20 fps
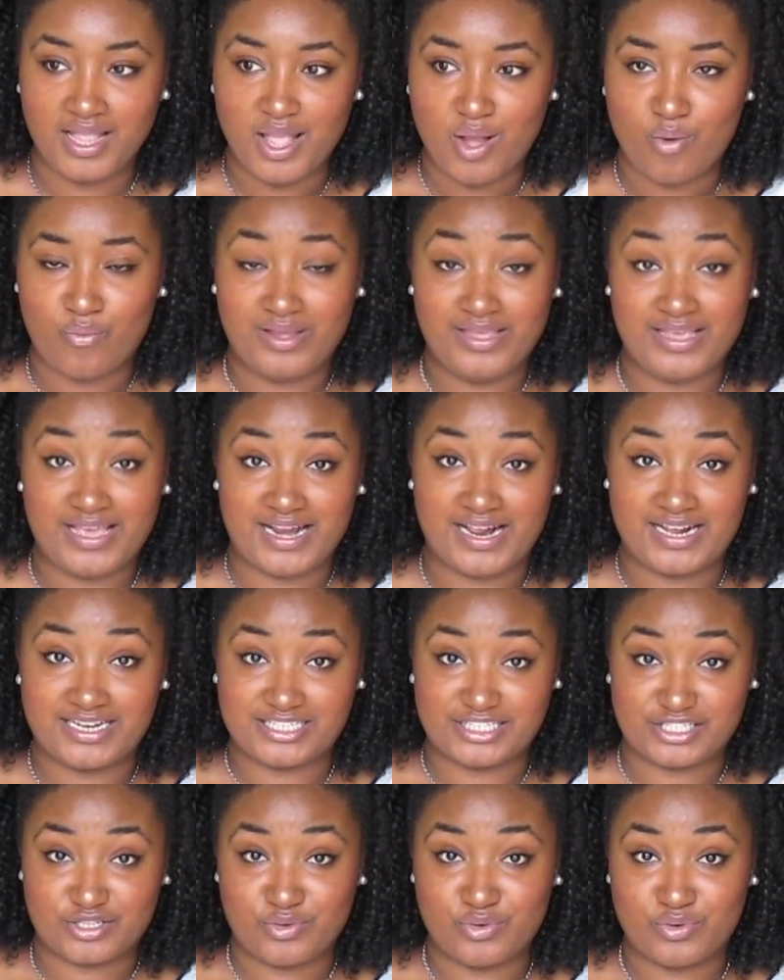when he got out
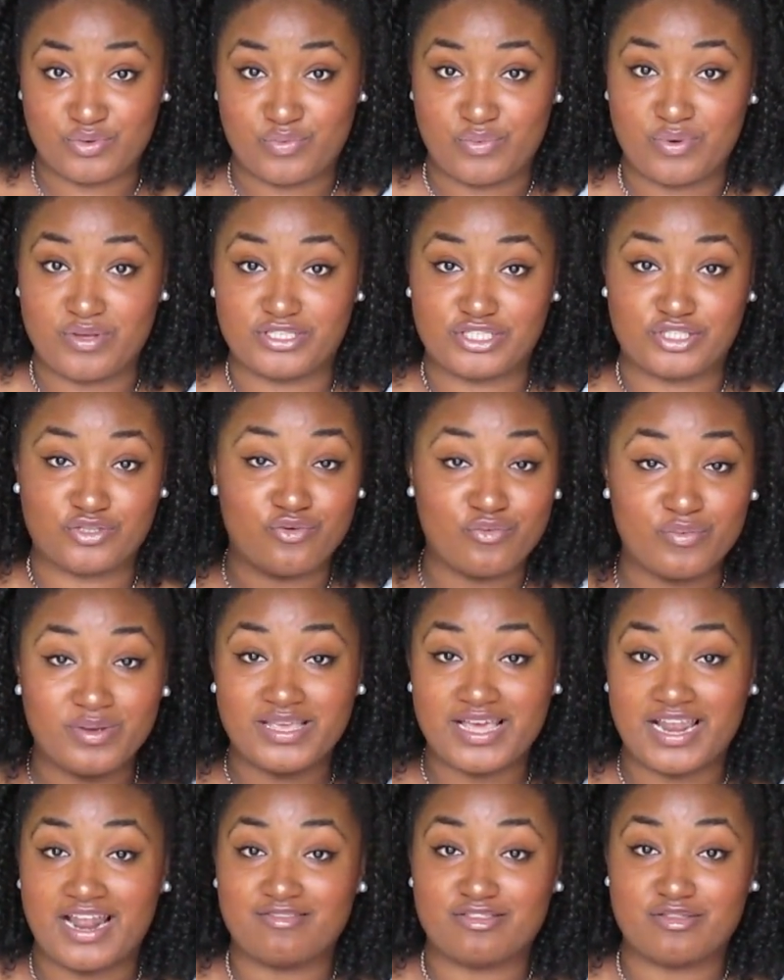of school. Soon as we
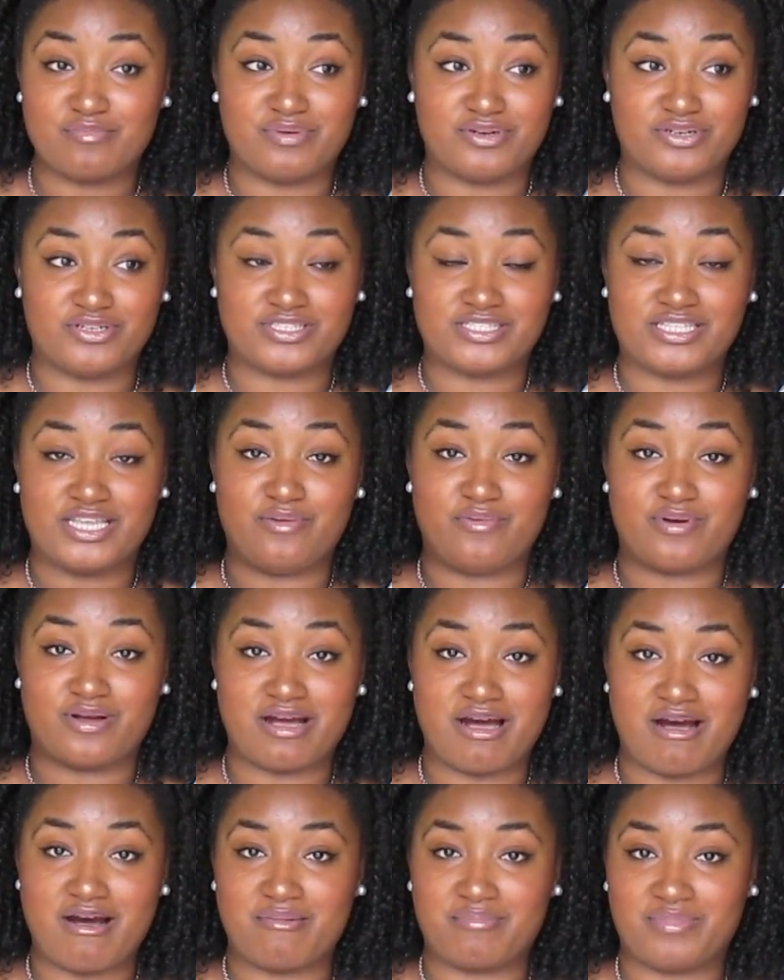got off the bus, he would
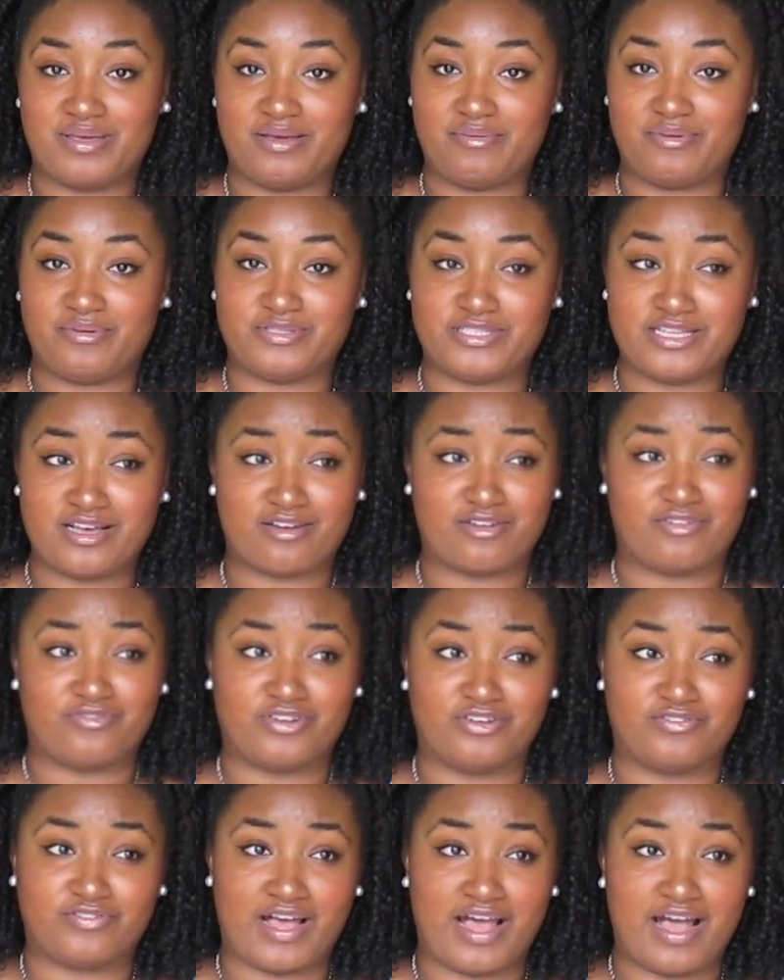call me. We would talk on the
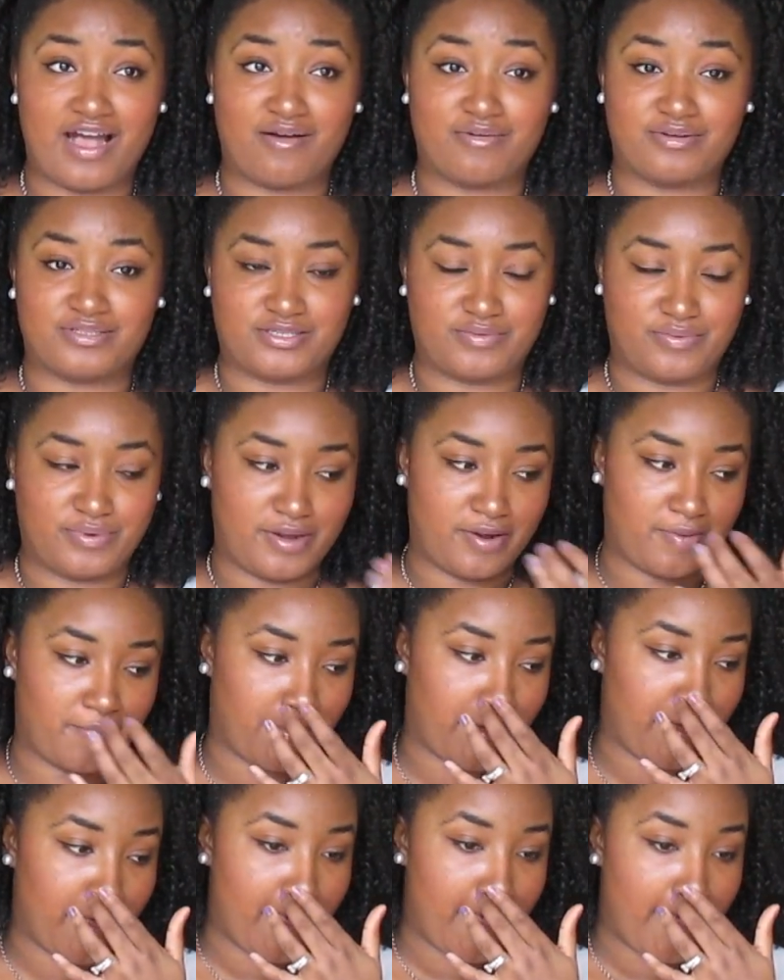phone for hours or whatever.
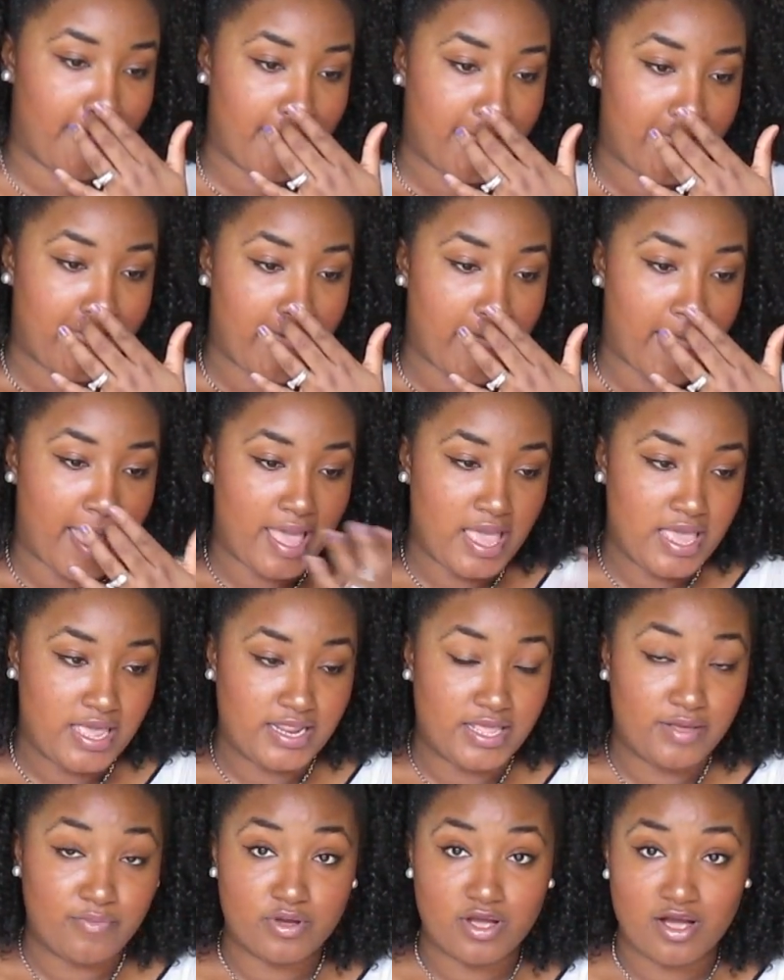
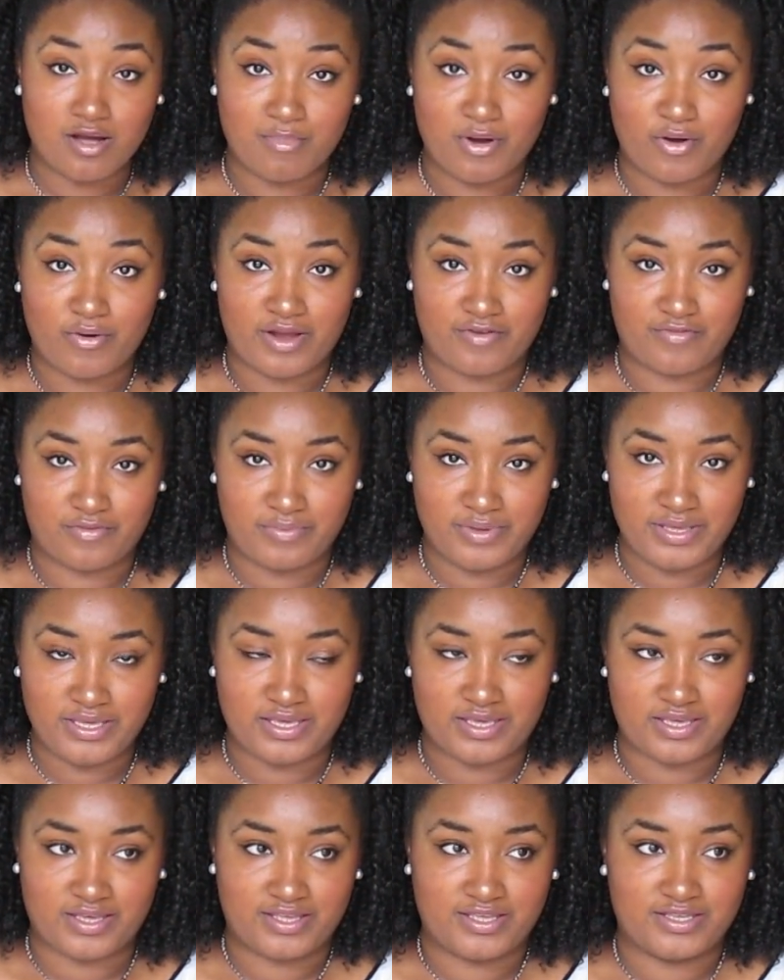And he would come home every
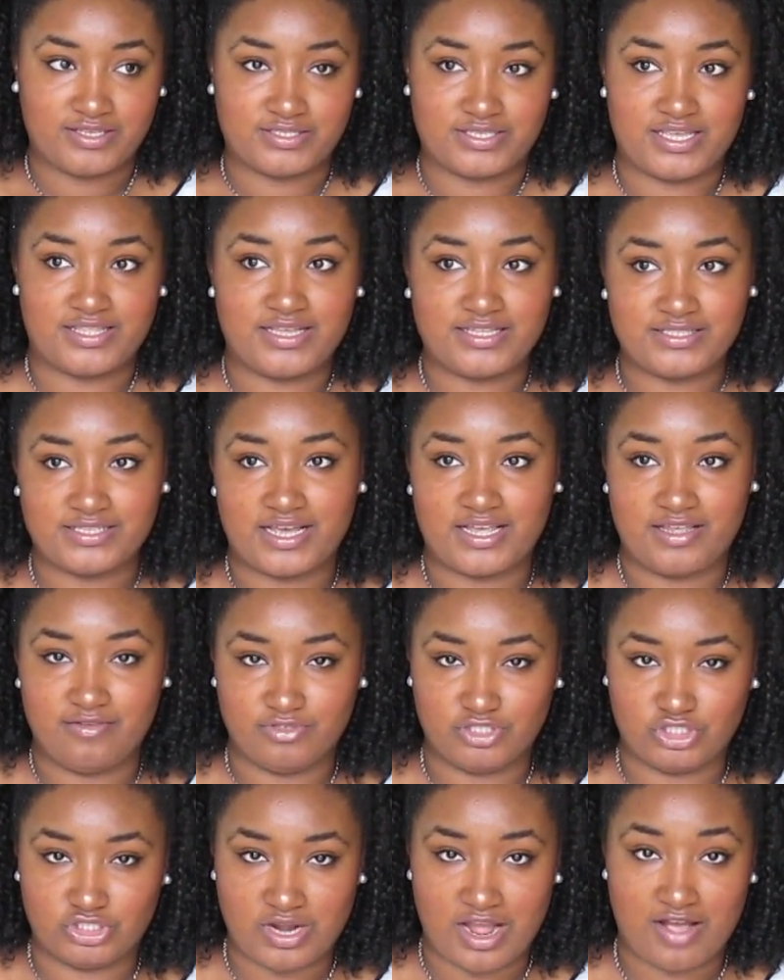weekend, because at that time he
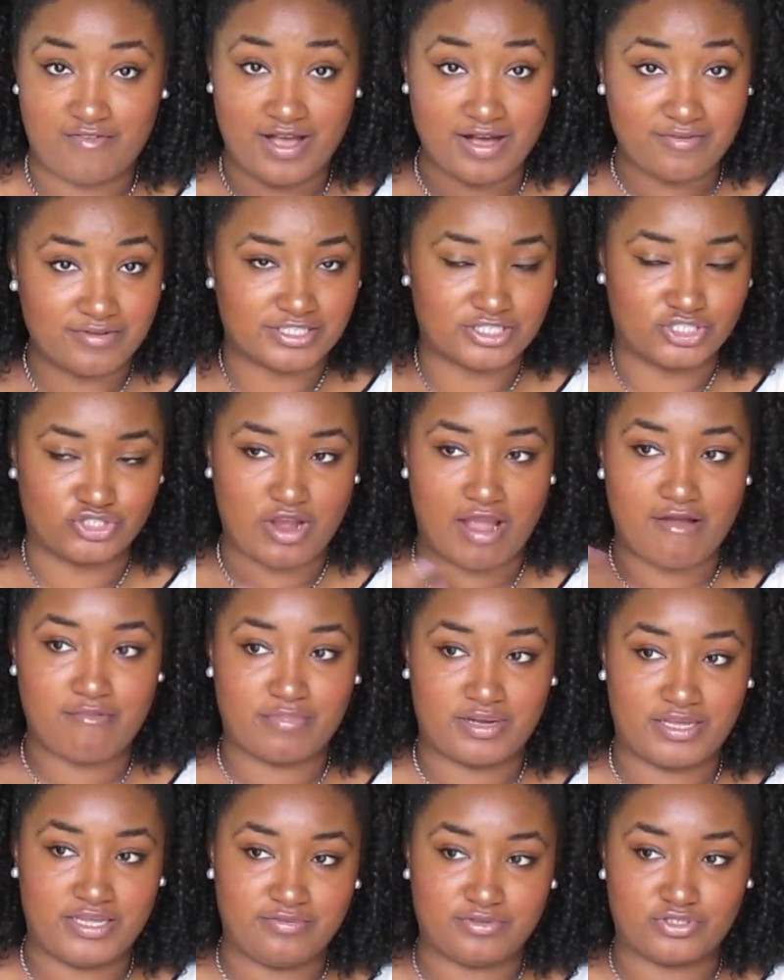was driving. I wasn't driving,
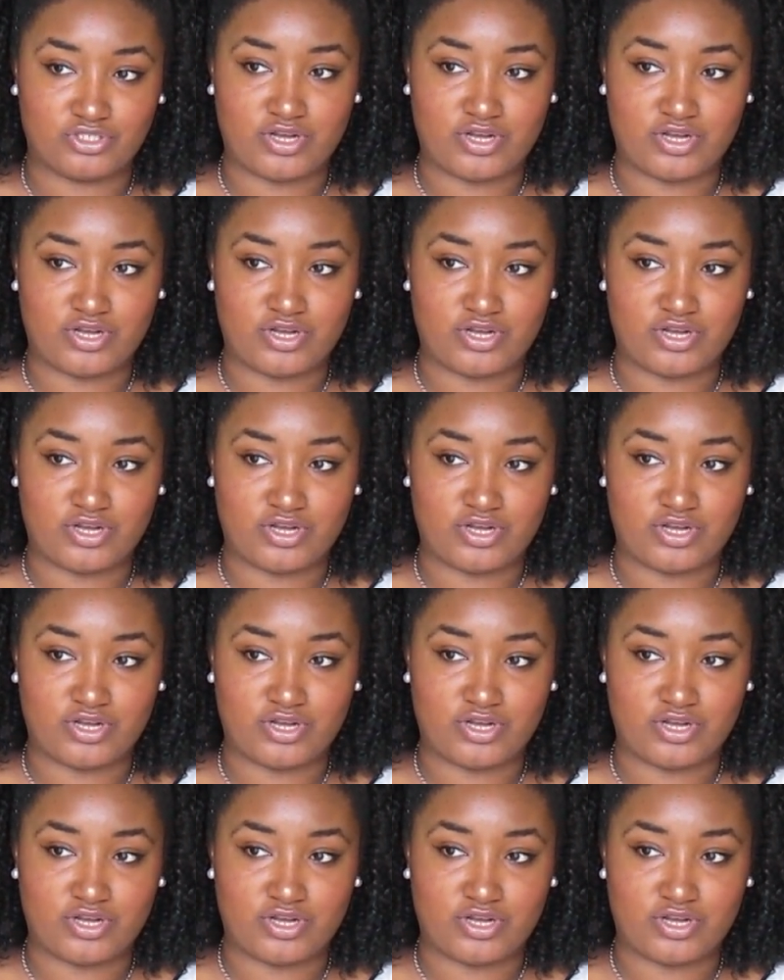but he was